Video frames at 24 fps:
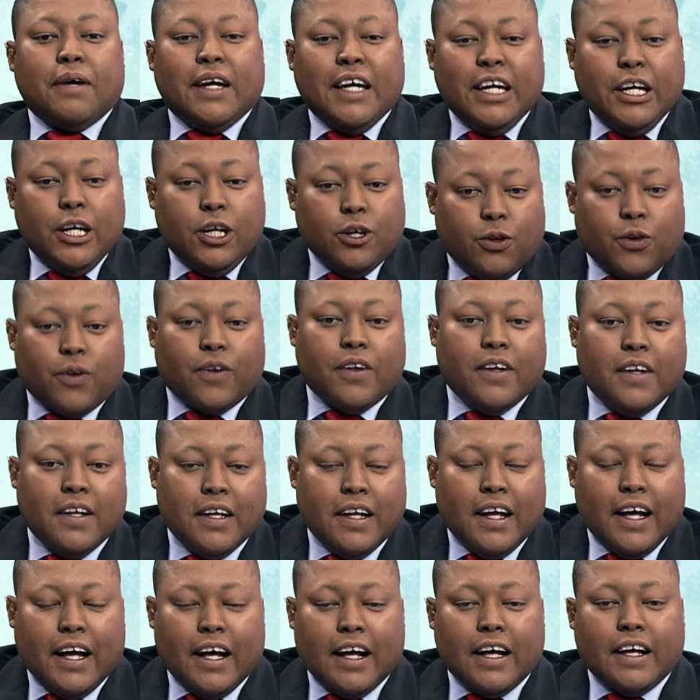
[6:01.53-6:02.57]
peel,
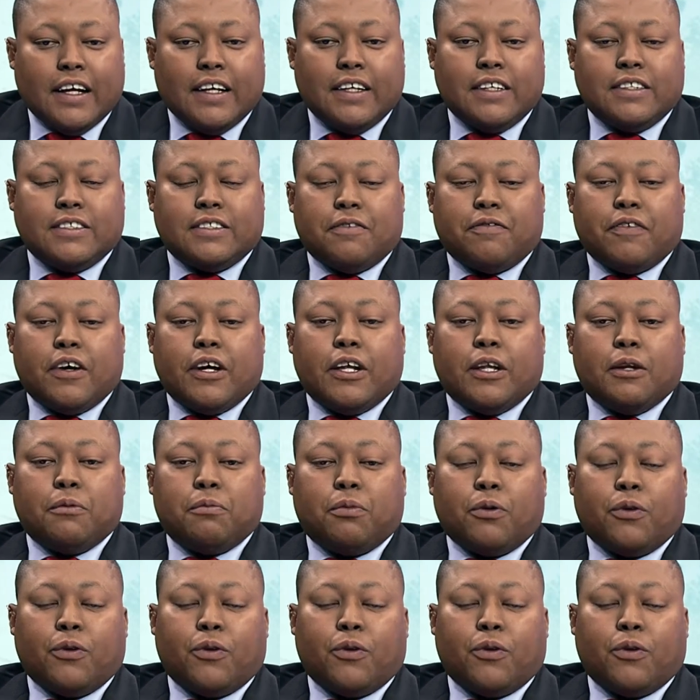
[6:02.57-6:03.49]
is available